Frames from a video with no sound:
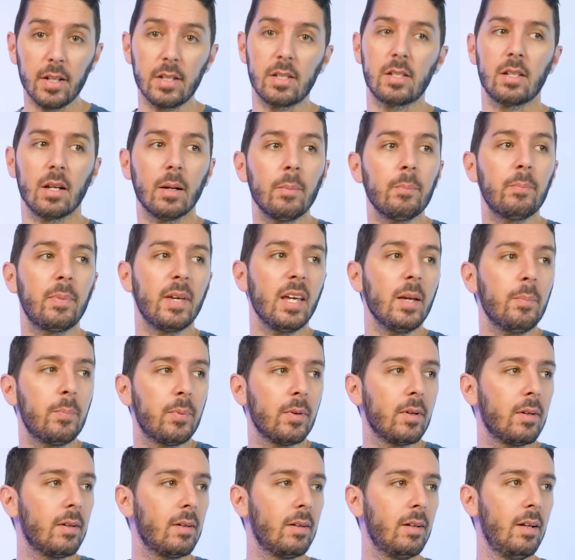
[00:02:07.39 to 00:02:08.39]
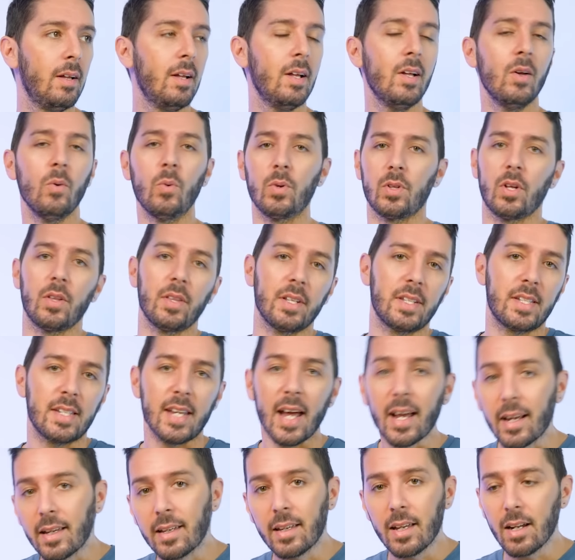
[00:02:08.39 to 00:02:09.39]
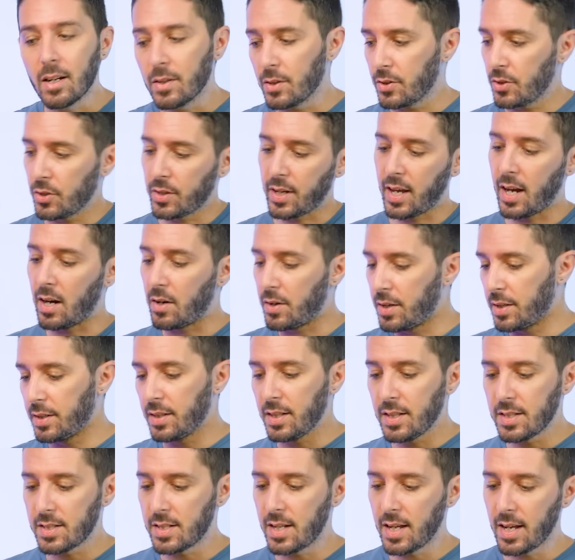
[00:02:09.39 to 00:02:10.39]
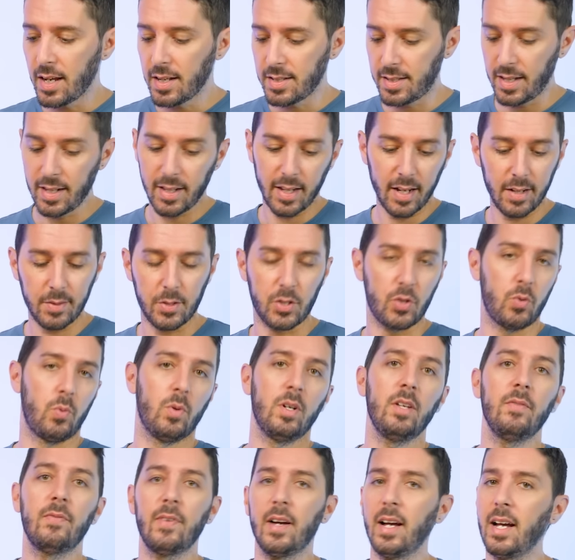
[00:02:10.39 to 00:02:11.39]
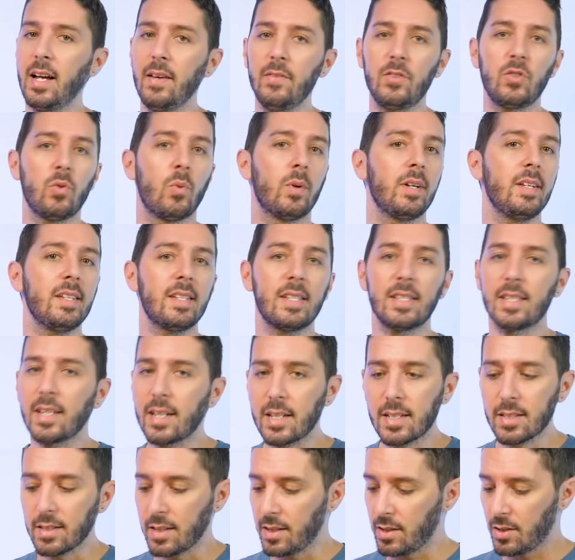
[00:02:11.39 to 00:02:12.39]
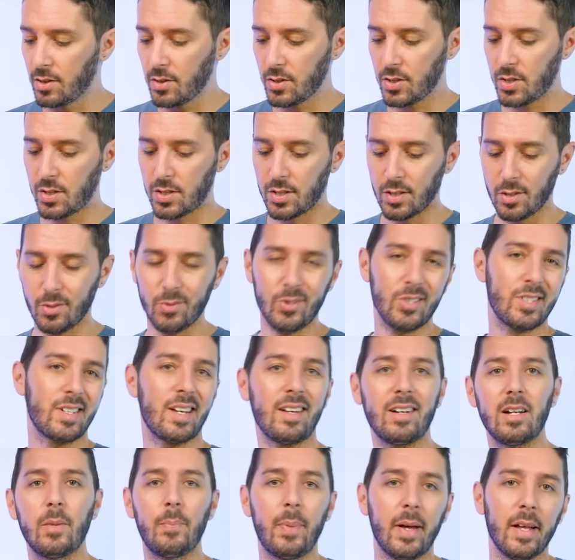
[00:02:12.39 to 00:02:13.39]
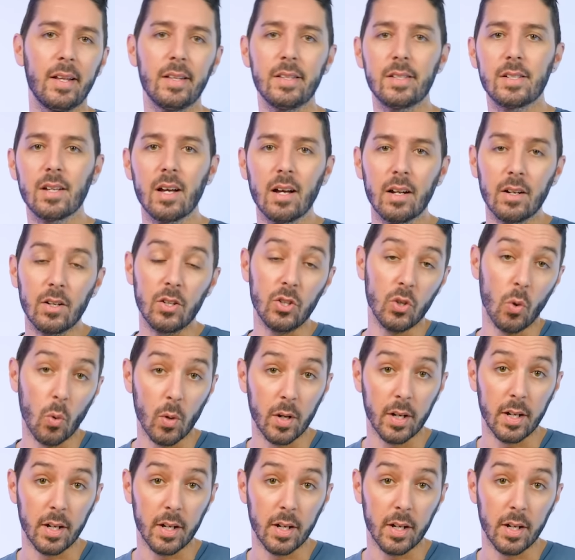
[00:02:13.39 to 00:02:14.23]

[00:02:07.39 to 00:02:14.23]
Some people, with all the tech gear that they're carrying these days, they like 25, 26 liters, so just kind of depends on your